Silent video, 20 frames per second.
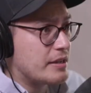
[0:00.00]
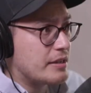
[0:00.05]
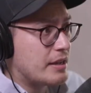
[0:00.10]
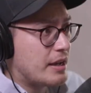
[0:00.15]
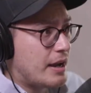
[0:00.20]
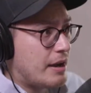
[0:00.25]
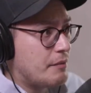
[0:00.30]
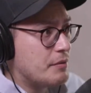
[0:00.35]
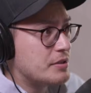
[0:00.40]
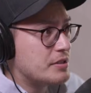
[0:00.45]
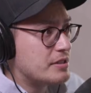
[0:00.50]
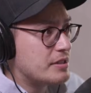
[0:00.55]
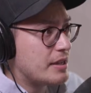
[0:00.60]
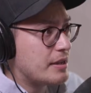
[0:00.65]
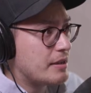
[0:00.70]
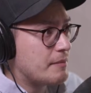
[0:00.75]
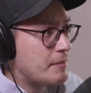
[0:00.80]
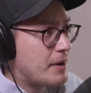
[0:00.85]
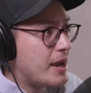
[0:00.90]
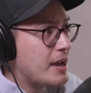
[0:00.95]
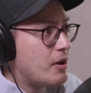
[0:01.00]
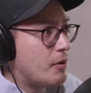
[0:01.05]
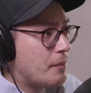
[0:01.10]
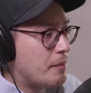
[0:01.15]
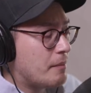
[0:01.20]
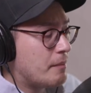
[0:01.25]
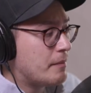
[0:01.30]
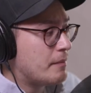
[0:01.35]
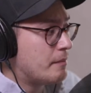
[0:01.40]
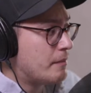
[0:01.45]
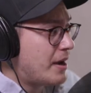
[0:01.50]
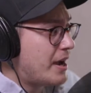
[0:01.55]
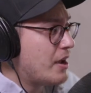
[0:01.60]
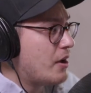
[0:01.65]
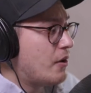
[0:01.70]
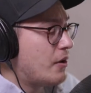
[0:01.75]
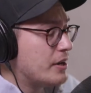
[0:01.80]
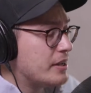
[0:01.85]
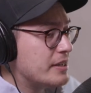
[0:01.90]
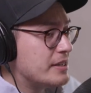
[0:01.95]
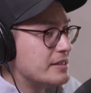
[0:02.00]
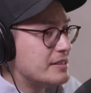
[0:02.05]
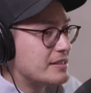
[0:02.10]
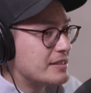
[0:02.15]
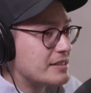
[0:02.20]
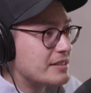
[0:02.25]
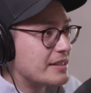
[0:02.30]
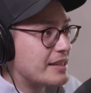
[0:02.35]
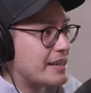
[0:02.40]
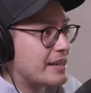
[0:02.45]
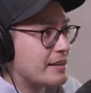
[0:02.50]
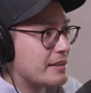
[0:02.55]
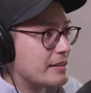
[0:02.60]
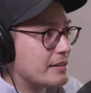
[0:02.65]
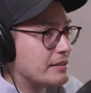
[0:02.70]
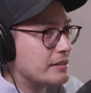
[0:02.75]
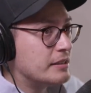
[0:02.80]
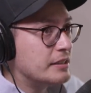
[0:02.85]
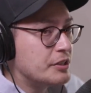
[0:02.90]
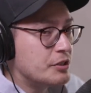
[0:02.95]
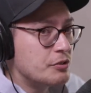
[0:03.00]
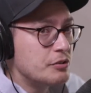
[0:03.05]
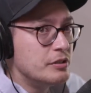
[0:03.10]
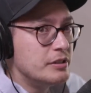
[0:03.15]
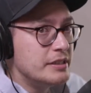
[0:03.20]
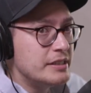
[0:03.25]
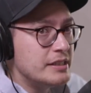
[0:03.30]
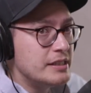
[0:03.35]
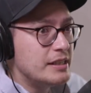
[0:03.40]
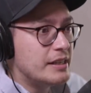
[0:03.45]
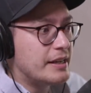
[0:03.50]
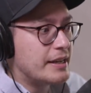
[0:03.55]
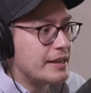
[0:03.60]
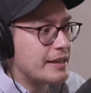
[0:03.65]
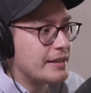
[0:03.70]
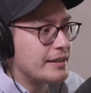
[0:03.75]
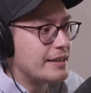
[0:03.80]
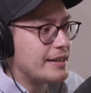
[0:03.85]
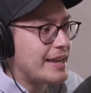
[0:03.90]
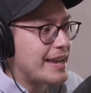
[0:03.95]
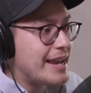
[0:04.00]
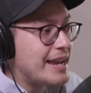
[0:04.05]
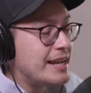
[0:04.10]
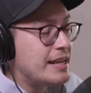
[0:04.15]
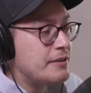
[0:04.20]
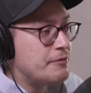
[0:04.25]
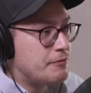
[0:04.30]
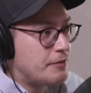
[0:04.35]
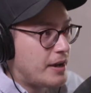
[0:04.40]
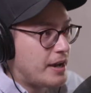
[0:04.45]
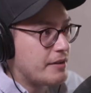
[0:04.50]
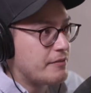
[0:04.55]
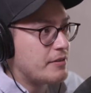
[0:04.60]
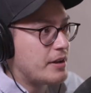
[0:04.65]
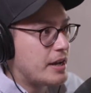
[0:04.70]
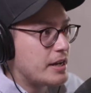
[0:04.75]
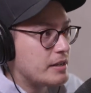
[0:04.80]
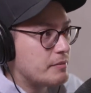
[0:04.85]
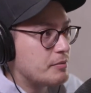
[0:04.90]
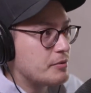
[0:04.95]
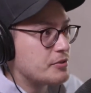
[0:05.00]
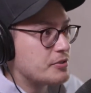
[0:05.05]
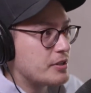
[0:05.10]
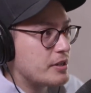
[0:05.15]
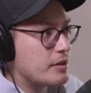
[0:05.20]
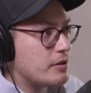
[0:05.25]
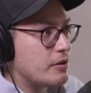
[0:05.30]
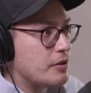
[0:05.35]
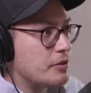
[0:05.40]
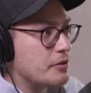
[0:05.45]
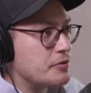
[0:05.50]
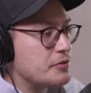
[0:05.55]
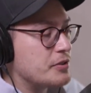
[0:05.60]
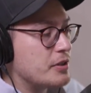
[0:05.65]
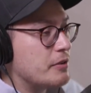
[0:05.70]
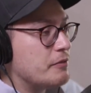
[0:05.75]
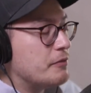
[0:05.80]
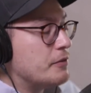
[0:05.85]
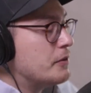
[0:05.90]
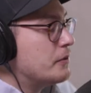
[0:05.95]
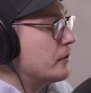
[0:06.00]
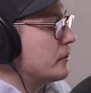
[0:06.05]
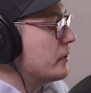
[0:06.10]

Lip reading: My audience is like literally like 85-90% on their cell phone.